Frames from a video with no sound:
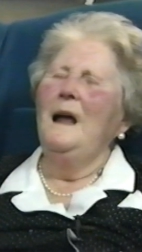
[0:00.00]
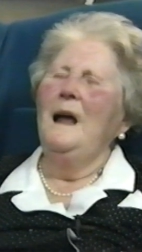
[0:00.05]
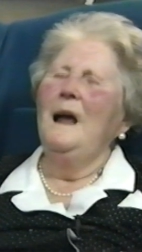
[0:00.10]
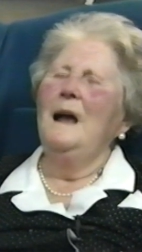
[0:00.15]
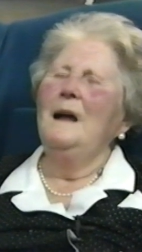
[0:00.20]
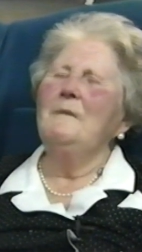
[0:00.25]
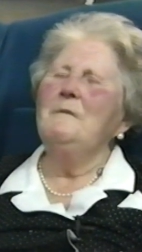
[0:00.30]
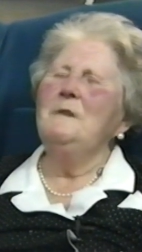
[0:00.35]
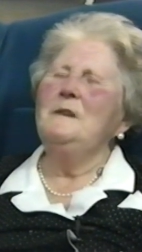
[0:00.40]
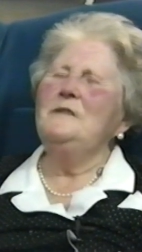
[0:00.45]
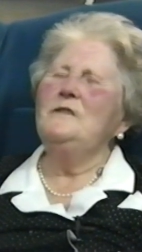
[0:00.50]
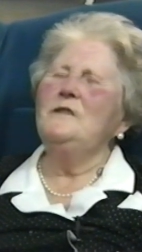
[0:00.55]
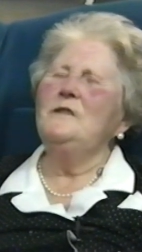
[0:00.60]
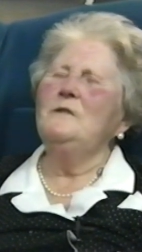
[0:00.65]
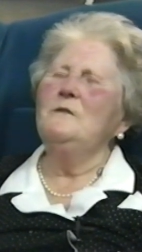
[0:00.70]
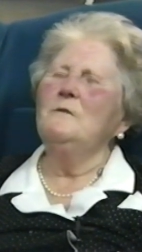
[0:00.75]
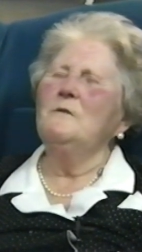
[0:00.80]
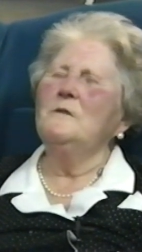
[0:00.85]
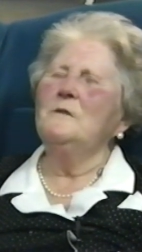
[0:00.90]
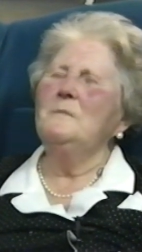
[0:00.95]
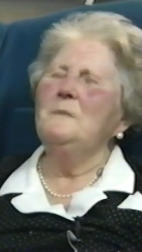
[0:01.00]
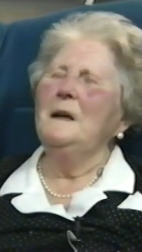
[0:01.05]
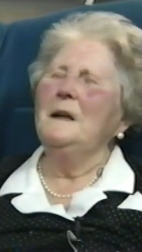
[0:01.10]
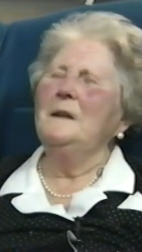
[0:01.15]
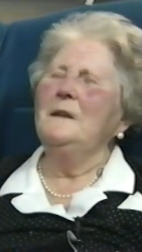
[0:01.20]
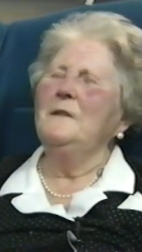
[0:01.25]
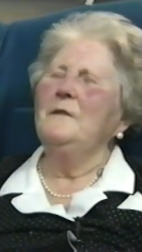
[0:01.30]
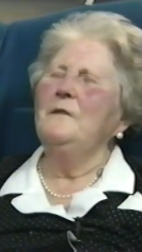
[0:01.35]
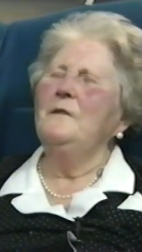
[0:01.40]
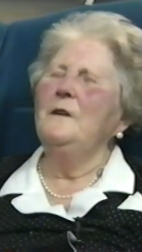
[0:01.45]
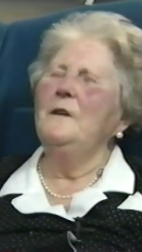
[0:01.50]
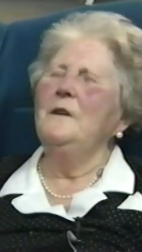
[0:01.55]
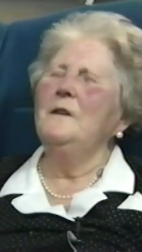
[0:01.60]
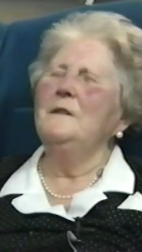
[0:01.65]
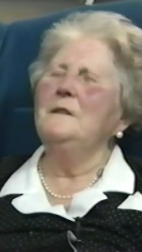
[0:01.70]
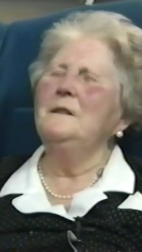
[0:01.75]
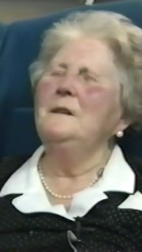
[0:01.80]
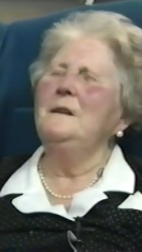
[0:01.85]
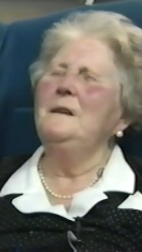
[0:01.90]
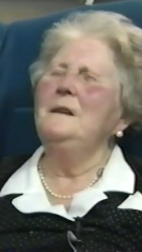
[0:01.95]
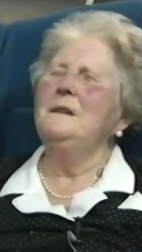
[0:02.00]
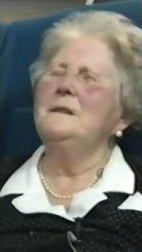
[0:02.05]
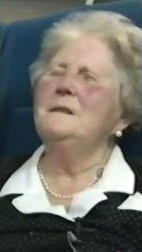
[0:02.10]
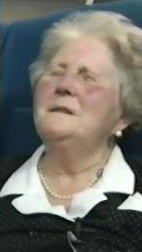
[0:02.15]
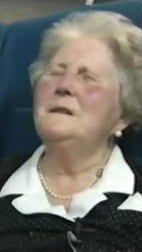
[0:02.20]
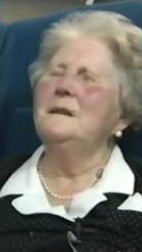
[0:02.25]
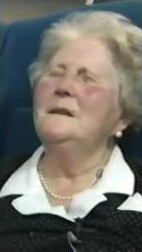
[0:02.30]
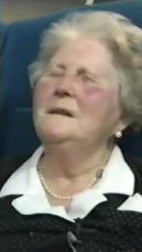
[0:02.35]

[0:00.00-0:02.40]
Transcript: And she talked about the fleur-de-lis.